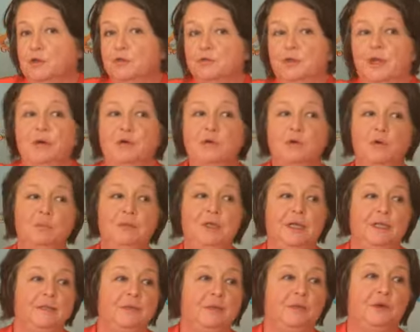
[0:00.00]
So I hope
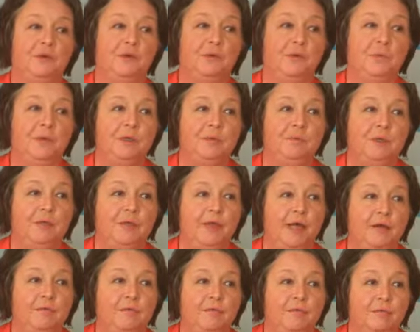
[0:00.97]
that, you know, we will
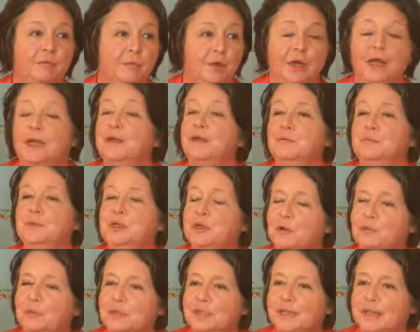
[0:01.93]
have, well, uh, we
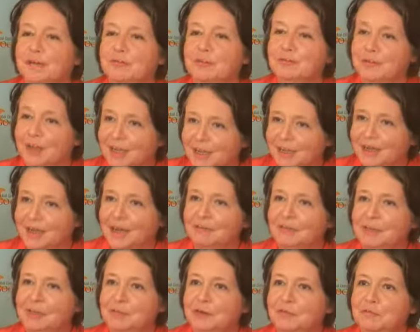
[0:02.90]
always have a very
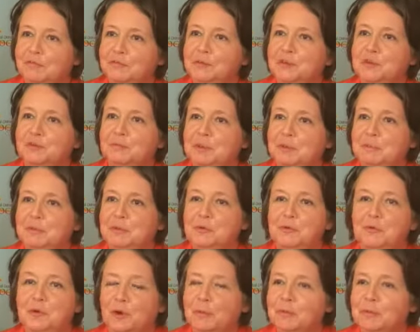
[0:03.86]
lively conference. People
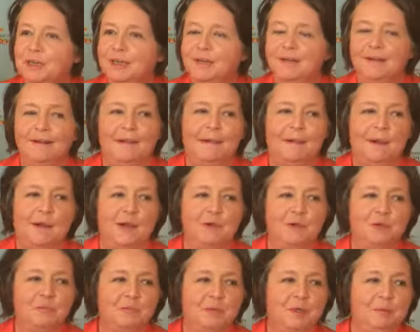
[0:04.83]
who come here are
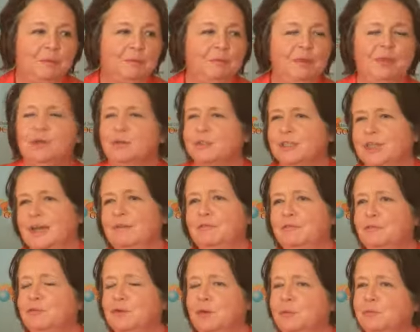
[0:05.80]
not people because they
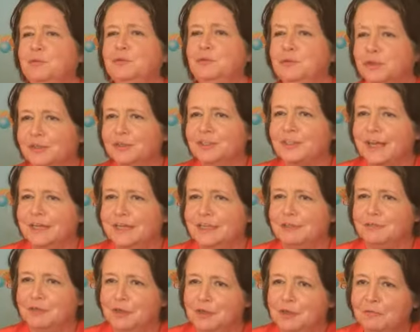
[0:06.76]
have to come to another
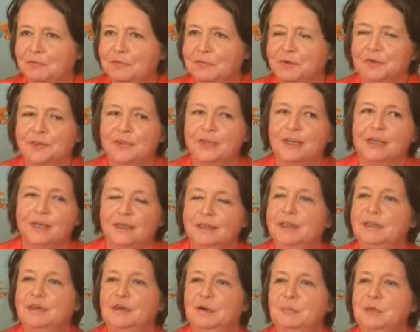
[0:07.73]
scientific conference.
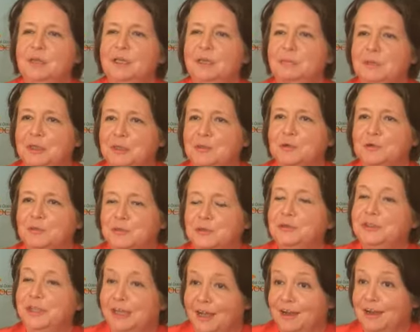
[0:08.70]
They come here because, you
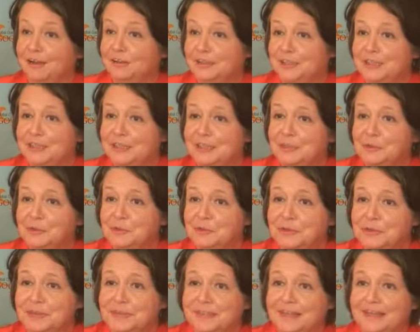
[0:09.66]
know, their heart is in the
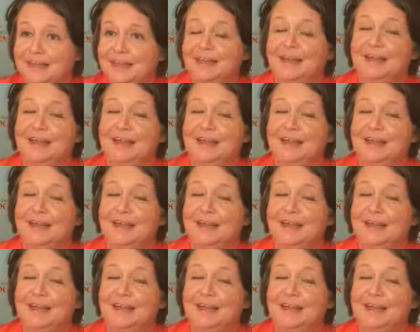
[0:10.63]
oceans.